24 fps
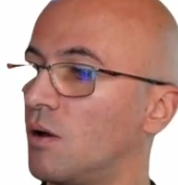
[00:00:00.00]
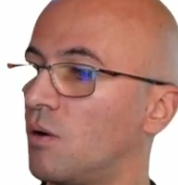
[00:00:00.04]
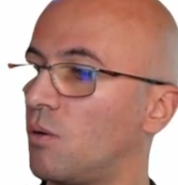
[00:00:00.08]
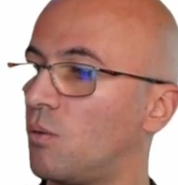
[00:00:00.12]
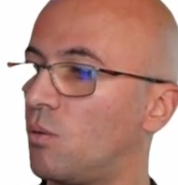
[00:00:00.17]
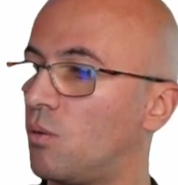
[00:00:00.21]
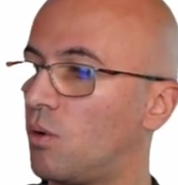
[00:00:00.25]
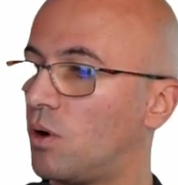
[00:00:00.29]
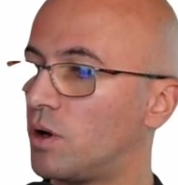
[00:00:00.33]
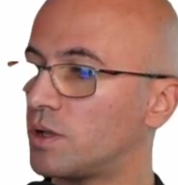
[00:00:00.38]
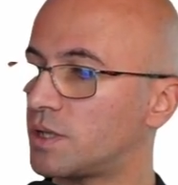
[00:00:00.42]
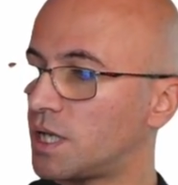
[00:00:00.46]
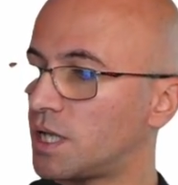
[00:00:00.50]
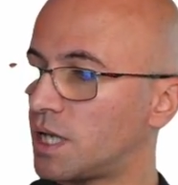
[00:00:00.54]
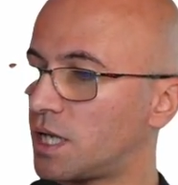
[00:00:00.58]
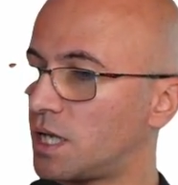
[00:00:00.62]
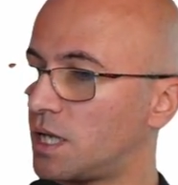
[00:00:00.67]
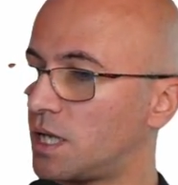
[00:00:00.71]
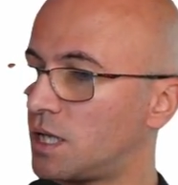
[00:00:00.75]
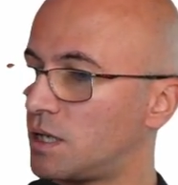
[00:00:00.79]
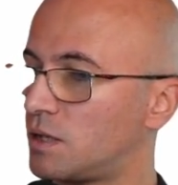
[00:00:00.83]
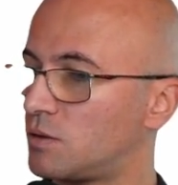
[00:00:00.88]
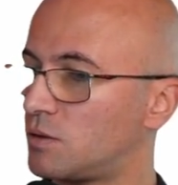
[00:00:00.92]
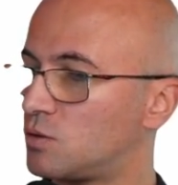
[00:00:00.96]
What I
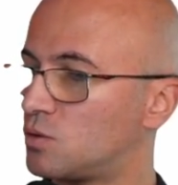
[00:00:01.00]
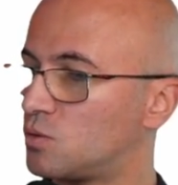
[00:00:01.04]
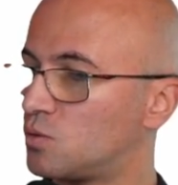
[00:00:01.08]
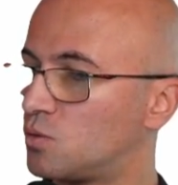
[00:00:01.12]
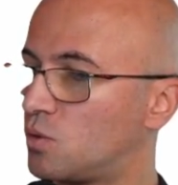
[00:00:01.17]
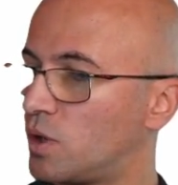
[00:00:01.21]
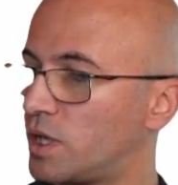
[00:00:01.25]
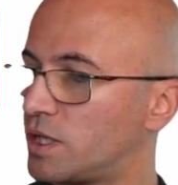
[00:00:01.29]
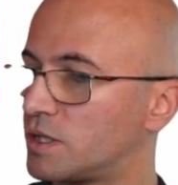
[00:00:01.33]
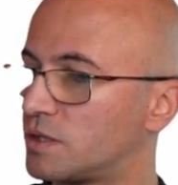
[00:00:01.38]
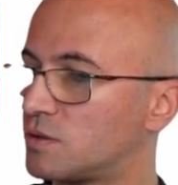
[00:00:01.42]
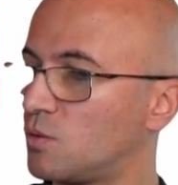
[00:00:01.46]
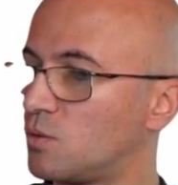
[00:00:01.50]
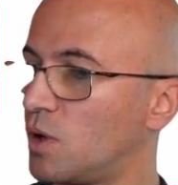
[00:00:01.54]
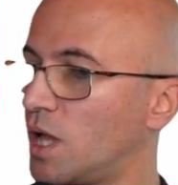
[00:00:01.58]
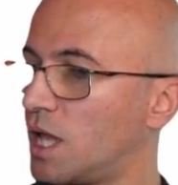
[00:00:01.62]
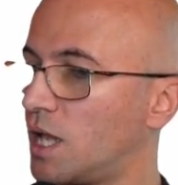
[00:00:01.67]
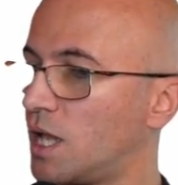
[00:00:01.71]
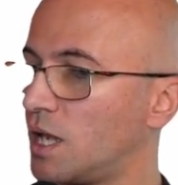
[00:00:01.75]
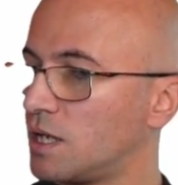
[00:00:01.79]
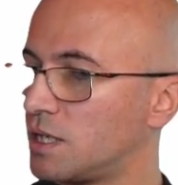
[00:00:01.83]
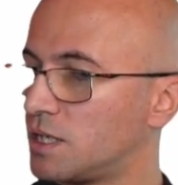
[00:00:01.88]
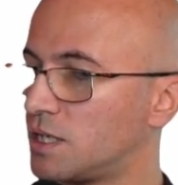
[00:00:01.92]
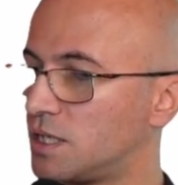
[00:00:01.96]
can do as
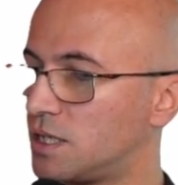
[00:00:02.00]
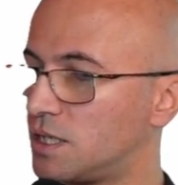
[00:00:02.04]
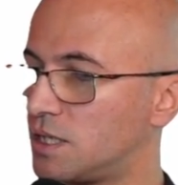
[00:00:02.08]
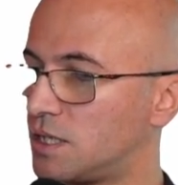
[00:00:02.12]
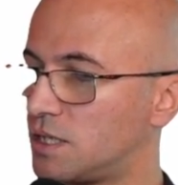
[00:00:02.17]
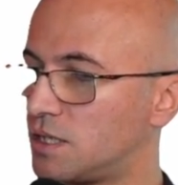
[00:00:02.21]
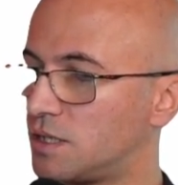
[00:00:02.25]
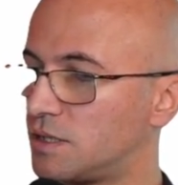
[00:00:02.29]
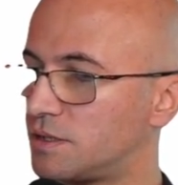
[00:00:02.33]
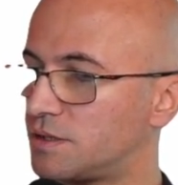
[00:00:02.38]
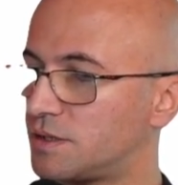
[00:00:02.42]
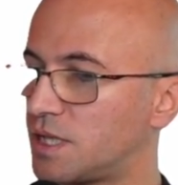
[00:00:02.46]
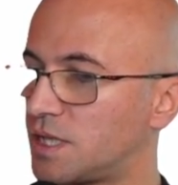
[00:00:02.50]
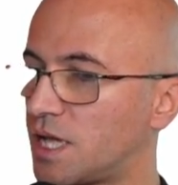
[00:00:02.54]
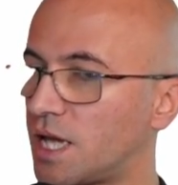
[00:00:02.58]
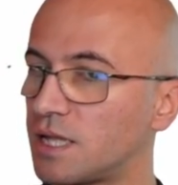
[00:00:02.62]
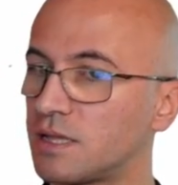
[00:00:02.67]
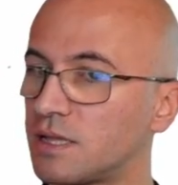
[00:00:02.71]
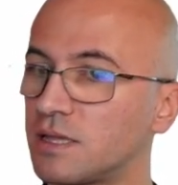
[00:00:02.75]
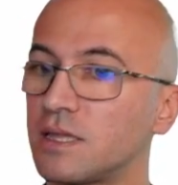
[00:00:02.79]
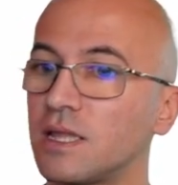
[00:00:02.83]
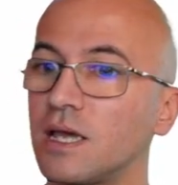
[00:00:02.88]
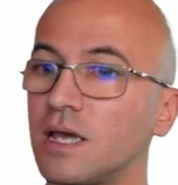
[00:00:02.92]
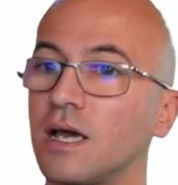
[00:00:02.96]
well is that
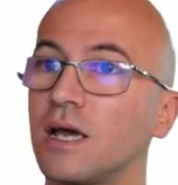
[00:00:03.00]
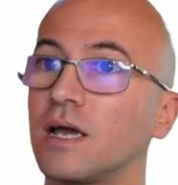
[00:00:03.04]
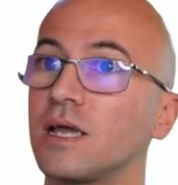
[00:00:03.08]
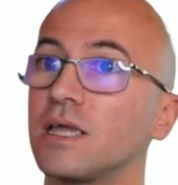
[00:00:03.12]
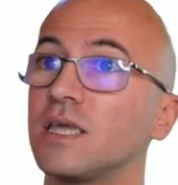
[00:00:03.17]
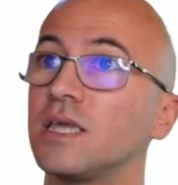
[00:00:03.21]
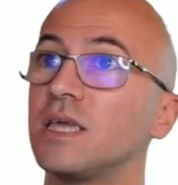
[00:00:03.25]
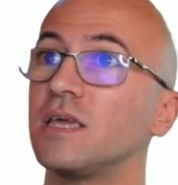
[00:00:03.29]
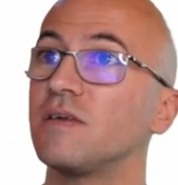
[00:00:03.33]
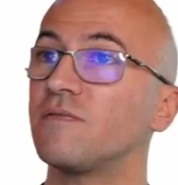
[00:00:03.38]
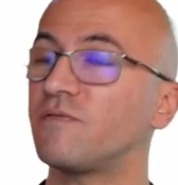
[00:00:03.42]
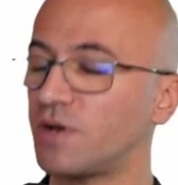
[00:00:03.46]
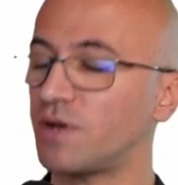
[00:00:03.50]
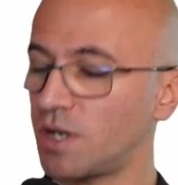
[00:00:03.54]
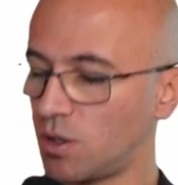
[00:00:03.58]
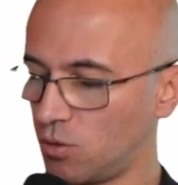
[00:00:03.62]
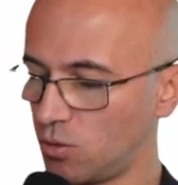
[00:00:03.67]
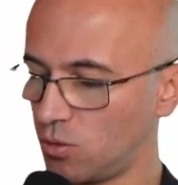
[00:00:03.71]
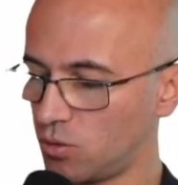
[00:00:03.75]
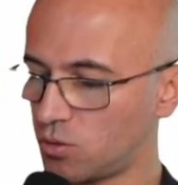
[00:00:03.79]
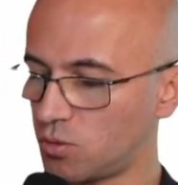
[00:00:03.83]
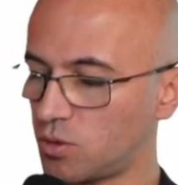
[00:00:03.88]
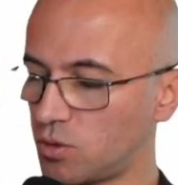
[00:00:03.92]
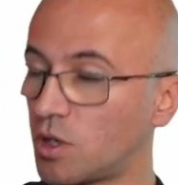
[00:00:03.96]
uh, if I go
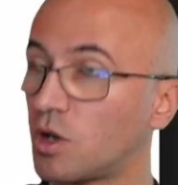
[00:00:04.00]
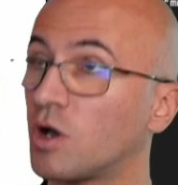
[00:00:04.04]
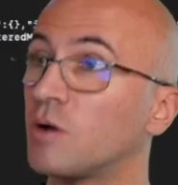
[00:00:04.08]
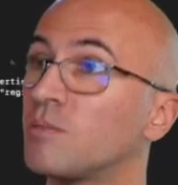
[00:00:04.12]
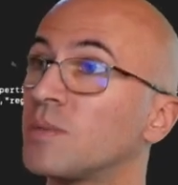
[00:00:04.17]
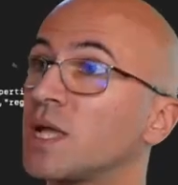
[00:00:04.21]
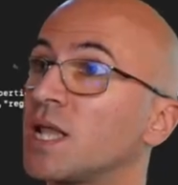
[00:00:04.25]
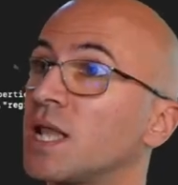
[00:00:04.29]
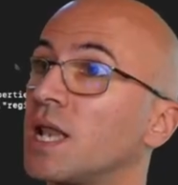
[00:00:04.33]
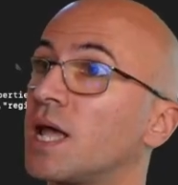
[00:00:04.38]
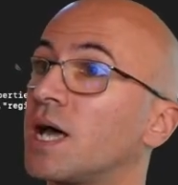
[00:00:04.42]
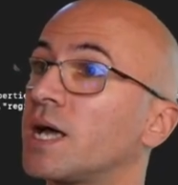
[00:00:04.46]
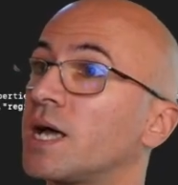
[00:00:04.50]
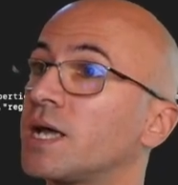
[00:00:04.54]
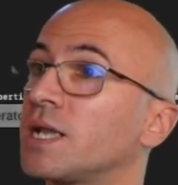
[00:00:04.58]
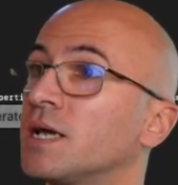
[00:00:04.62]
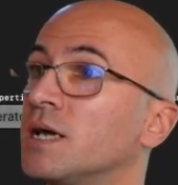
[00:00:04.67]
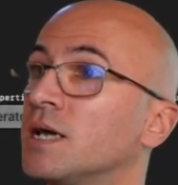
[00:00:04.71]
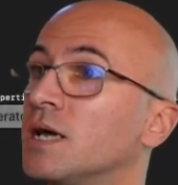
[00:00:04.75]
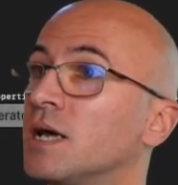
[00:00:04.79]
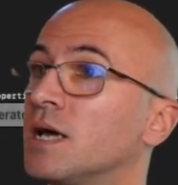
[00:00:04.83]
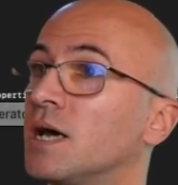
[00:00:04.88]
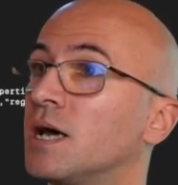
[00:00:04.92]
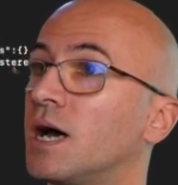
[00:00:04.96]
to the command line,
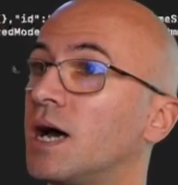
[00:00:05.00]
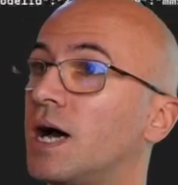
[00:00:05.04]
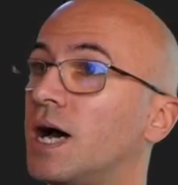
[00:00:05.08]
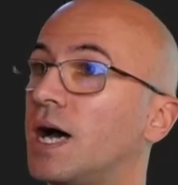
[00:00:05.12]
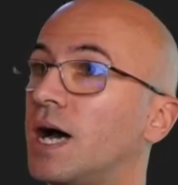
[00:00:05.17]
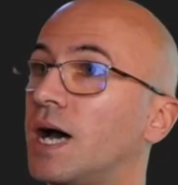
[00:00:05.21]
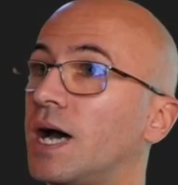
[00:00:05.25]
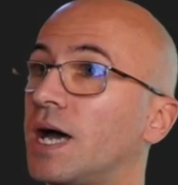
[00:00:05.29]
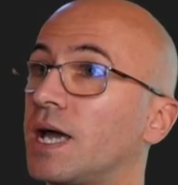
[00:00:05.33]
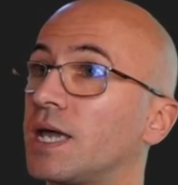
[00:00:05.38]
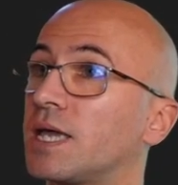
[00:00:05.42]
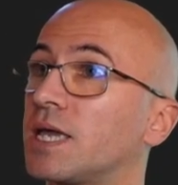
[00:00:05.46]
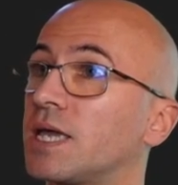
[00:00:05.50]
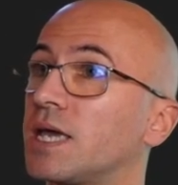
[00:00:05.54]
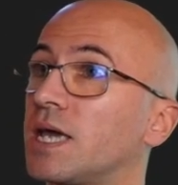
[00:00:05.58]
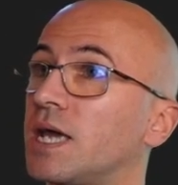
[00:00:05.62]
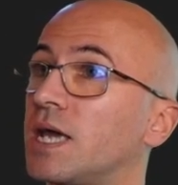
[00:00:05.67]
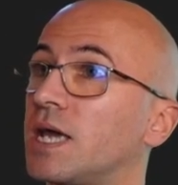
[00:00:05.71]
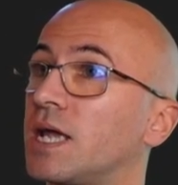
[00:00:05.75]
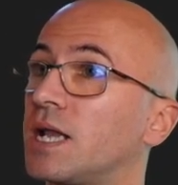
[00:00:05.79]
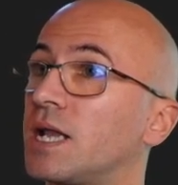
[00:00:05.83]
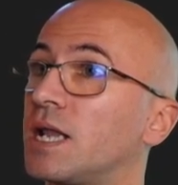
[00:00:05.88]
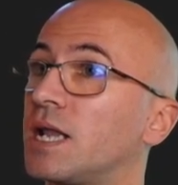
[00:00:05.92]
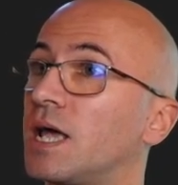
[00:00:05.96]
I
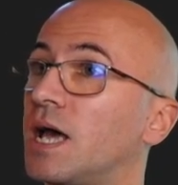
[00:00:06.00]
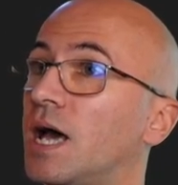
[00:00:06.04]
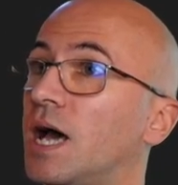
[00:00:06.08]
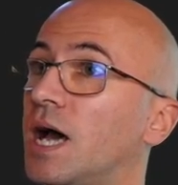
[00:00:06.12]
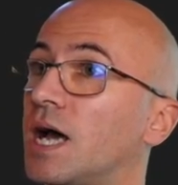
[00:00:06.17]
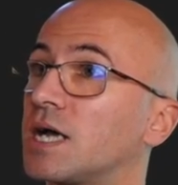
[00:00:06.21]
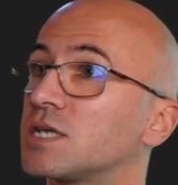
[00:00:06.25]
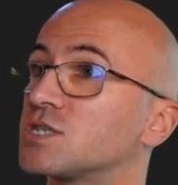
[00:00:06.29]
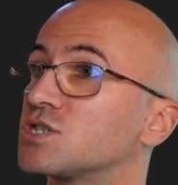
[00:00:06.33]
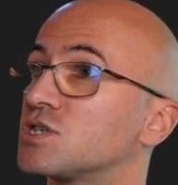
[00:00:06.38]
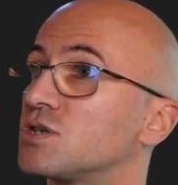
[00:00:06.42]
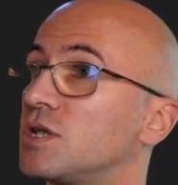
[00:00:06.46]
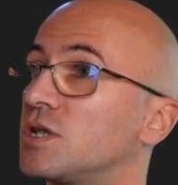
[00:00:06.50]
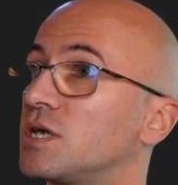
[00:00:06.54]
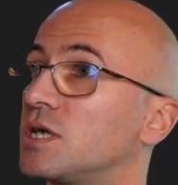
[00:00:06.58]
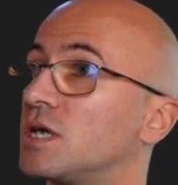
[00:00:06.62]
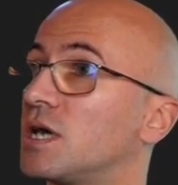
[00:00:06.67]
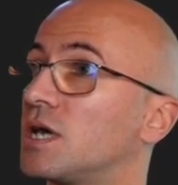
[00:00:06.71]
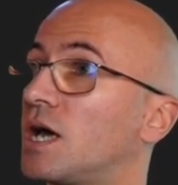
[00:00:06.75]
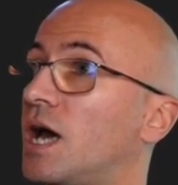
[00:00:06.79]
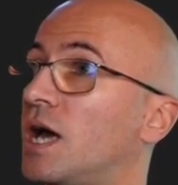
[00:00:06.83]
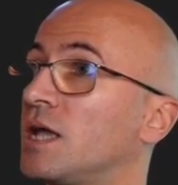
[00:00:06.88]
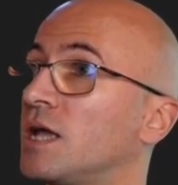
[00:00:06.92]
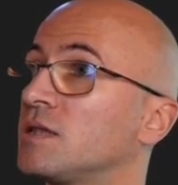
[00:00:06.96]
can actually
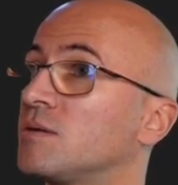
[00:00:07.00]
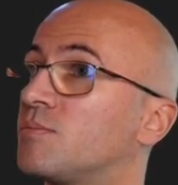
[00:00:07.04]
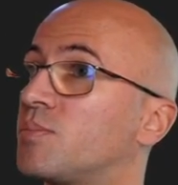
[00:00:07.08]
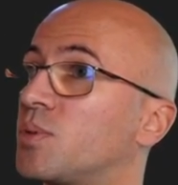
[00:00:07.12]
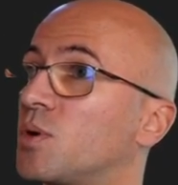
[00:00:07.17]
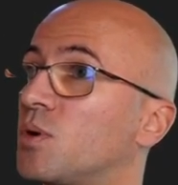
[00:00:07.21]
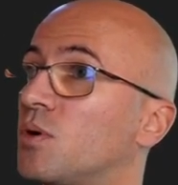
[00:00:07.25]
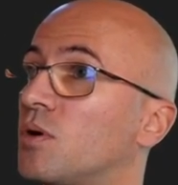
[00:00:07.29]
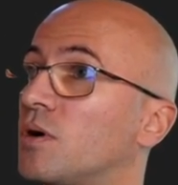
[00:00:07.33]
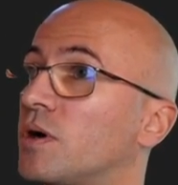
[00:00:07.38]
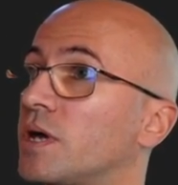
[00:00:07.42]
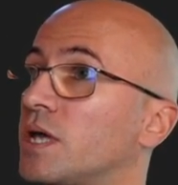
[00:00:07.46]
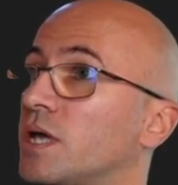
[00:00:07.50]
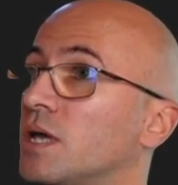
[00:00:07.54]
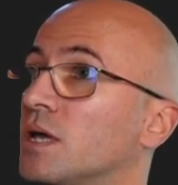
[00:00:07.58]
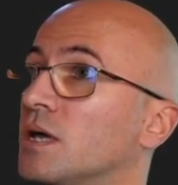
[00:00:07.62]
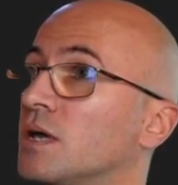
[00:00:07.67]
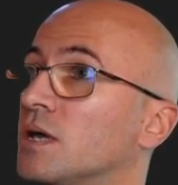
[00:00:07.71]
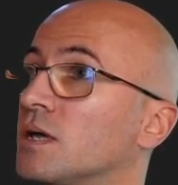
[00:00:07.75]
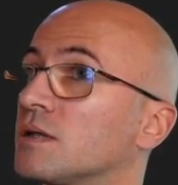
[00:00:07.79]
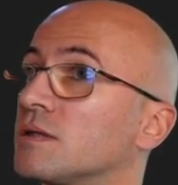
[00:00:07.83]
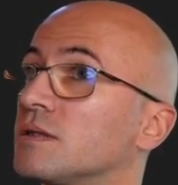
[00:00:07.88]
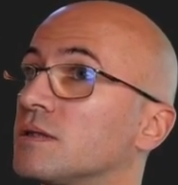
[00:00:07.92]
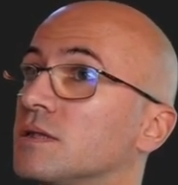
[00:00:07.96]
undeploy
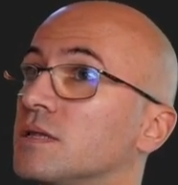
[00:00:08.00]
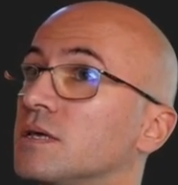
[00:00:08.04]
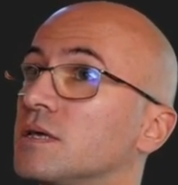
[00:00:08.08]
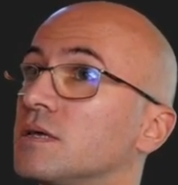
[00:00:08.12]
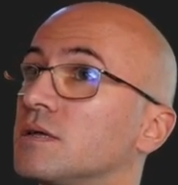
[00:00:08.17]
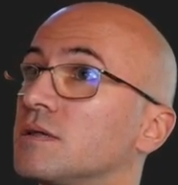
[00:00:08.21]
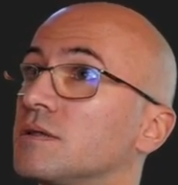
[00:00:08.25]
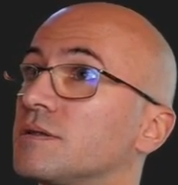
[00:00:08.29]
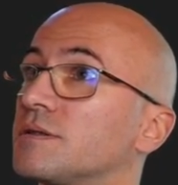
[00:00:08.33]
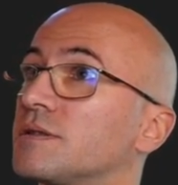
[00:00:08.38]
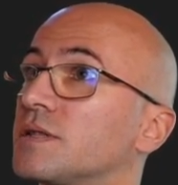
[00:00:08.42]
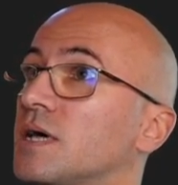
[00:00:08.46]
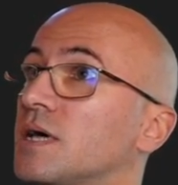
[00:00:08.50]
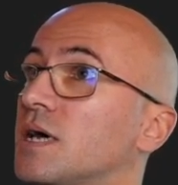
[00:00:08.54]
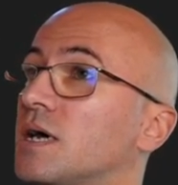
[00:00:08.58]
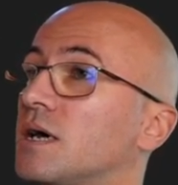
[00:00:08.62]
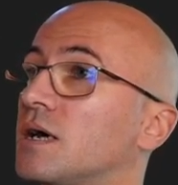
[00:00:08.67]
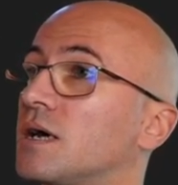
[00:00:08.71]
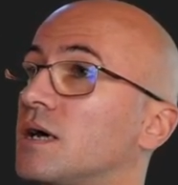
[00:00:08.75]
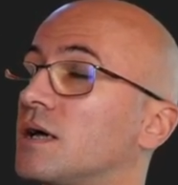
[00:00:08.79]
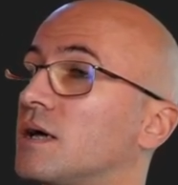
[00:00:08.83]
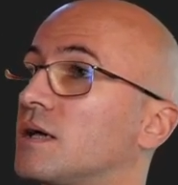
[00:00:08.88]
this, uh,